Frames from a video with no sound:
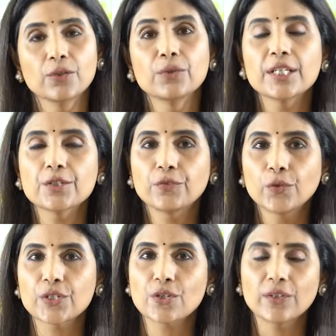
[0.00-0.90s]
You need to
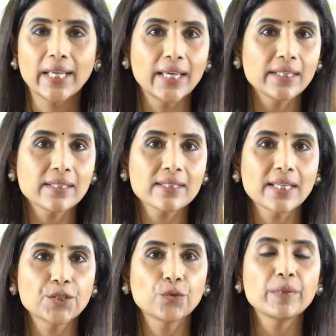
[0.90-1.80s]
focus on areas
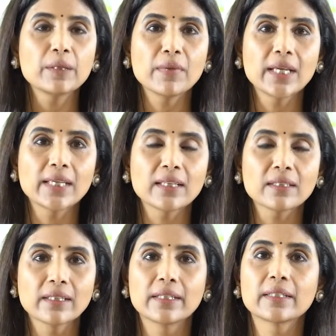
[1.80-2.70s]
that you've been making
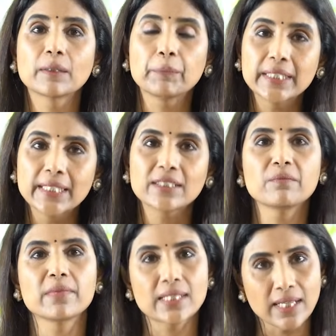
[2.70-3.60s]

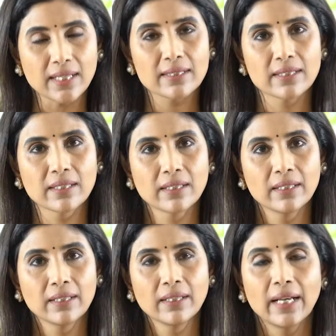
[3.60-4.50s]
repetitive mistakes,
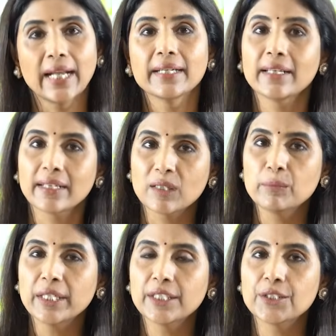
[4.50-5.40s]
and I
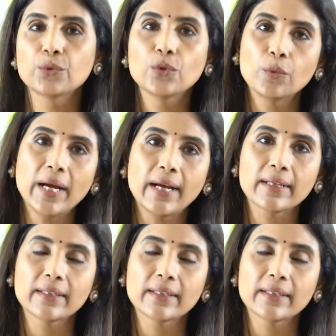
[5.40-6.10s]
recommend that you go back